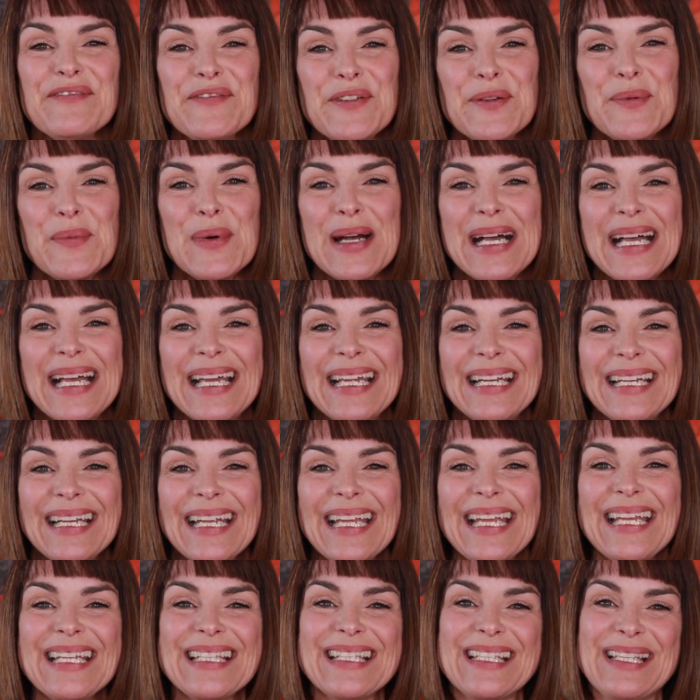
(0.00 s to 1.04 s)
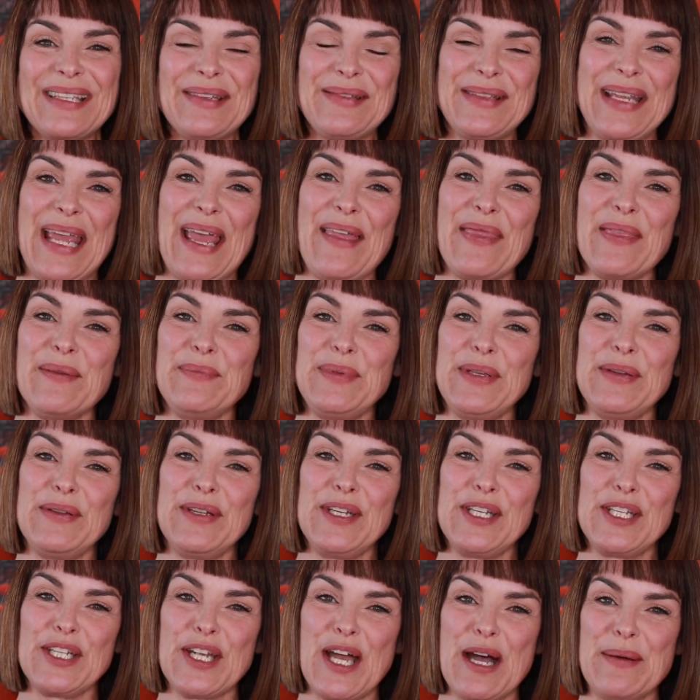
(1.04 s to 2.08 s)
Hi everyone, it's Suzanne the
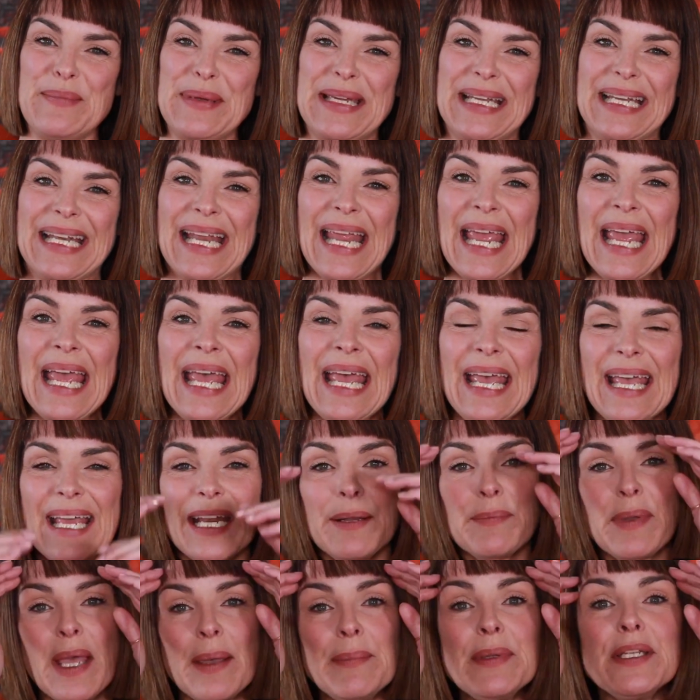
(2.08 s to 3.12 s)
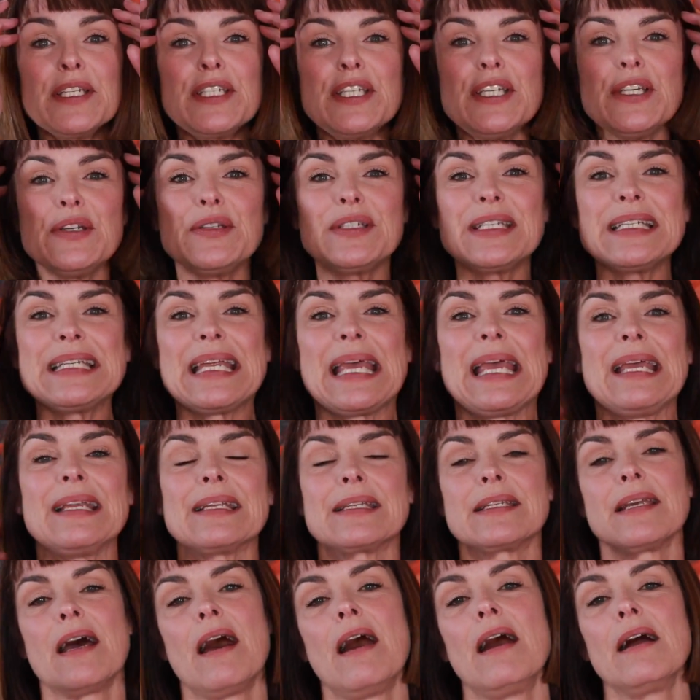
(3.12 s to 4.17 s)
Beauty Shaman, and I'm coming to you
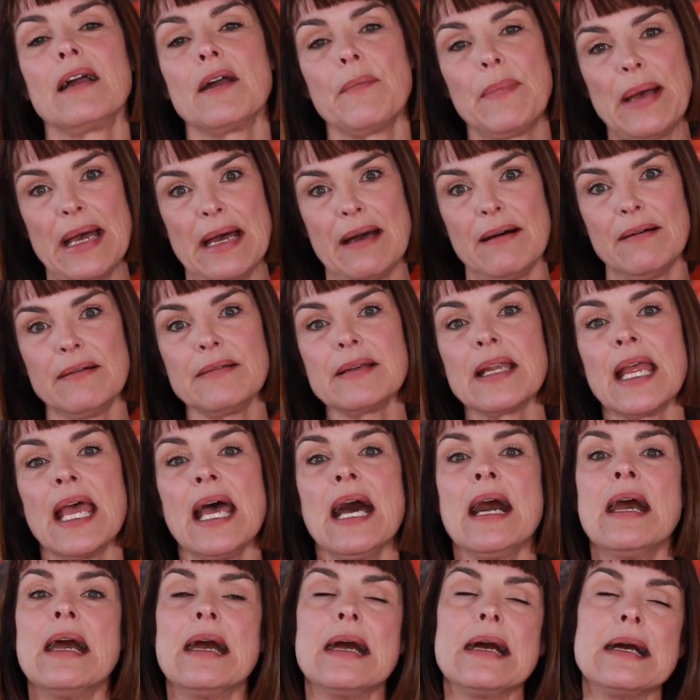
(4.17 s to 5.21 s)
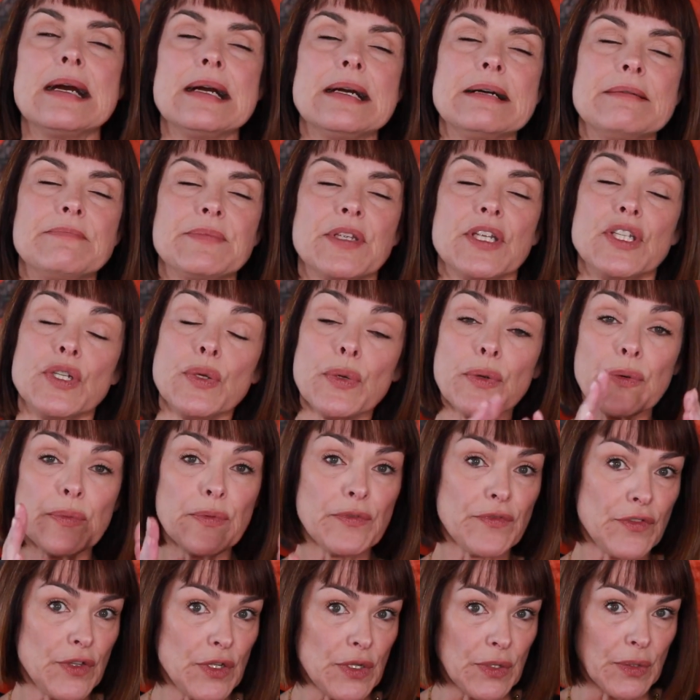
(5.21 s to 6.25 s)
today to talk about, to do a
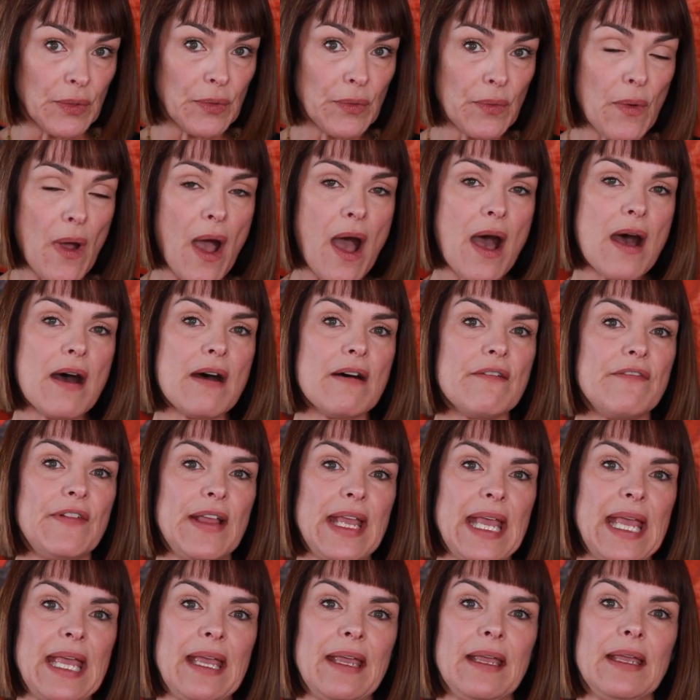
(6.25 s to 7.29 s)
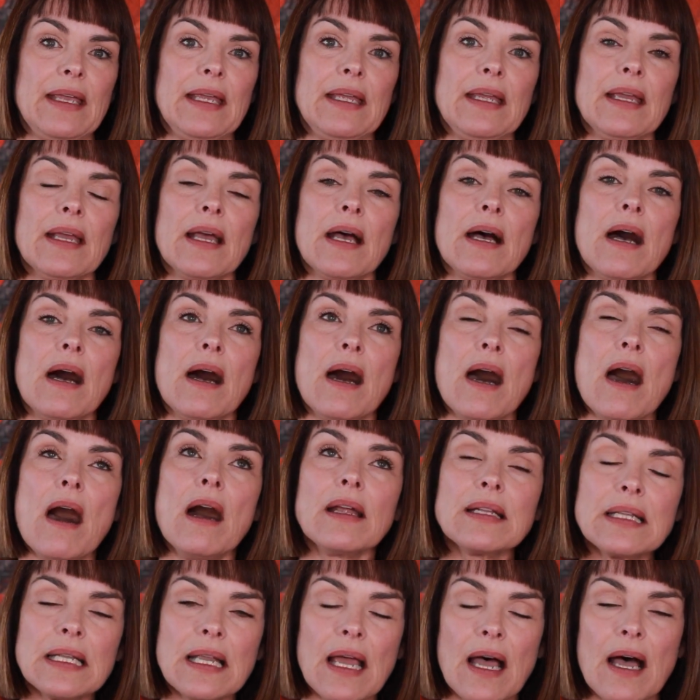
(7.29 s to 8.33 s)
review of a
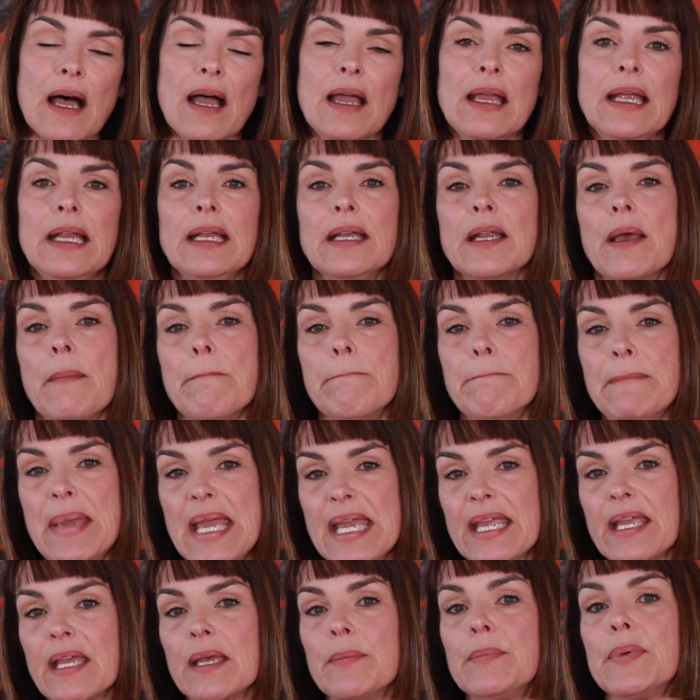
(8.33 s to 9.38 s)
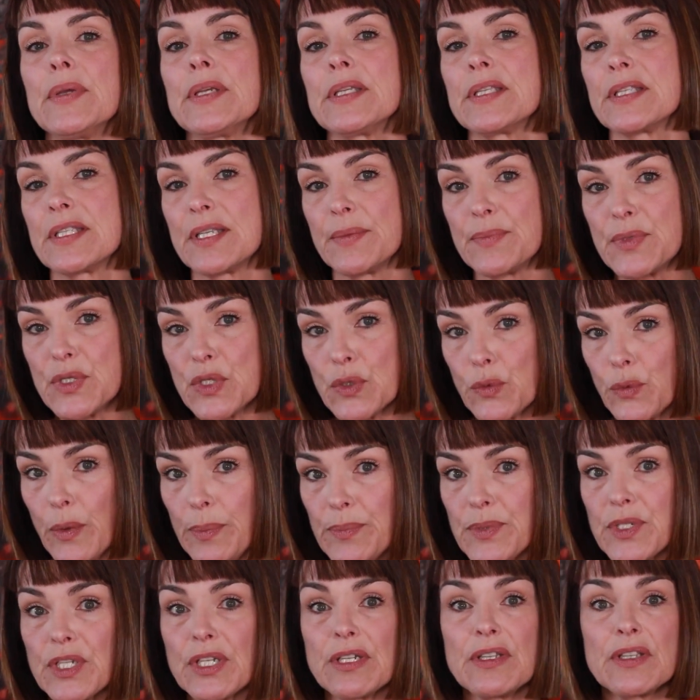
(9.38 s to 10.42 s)
online makeup
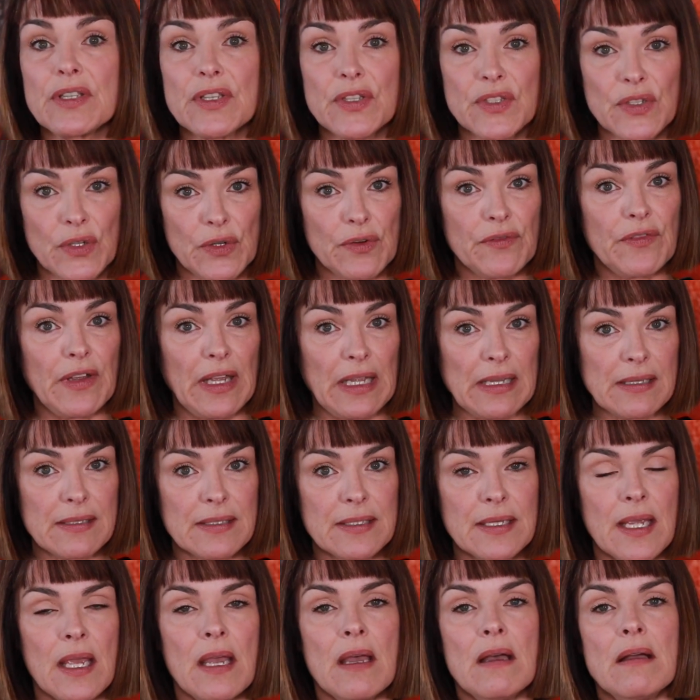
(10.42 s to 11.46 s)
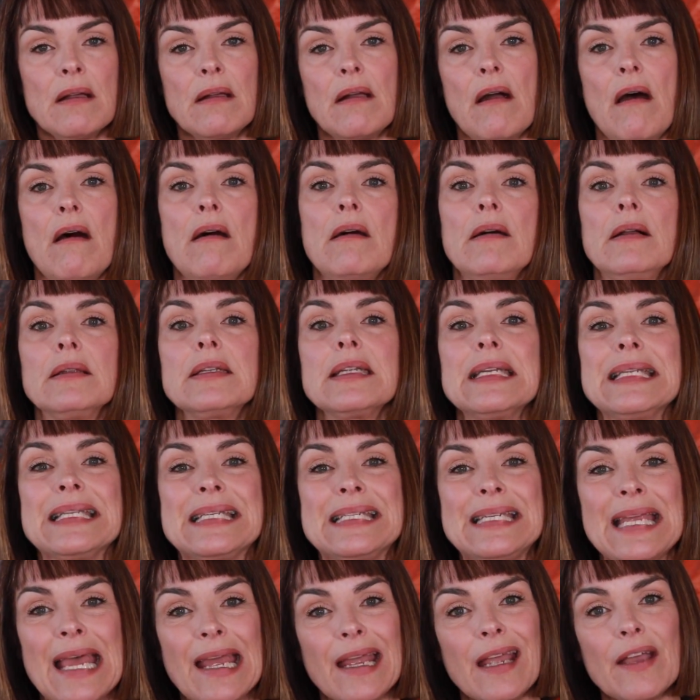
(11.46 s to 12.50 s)
subscription service
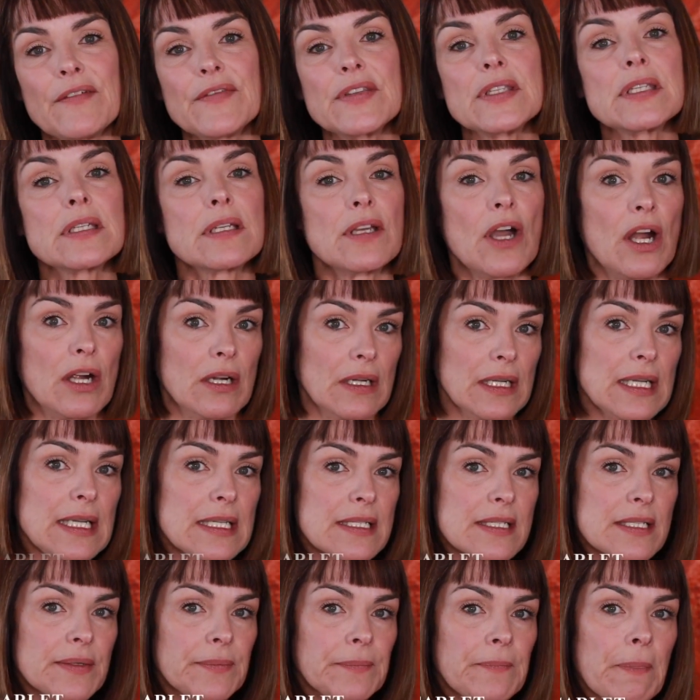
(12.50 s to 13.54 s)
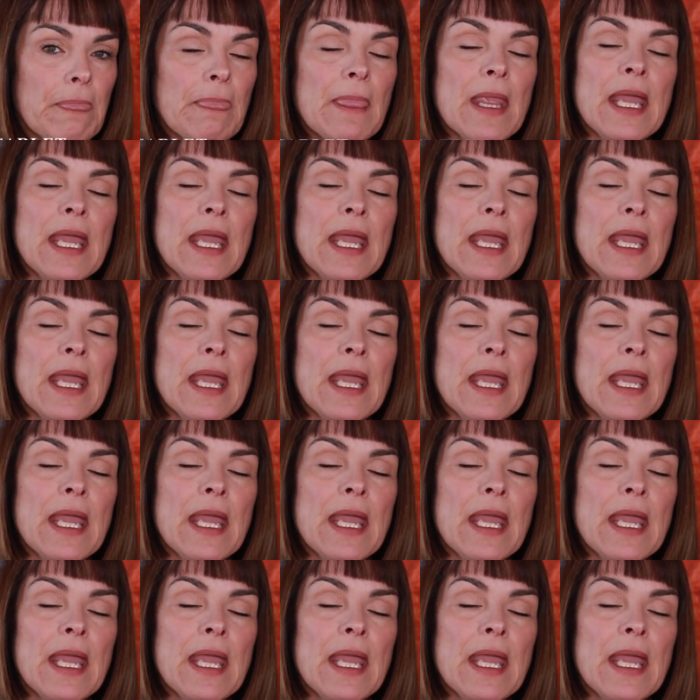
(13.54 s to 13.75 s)
called Deck of Scarlet.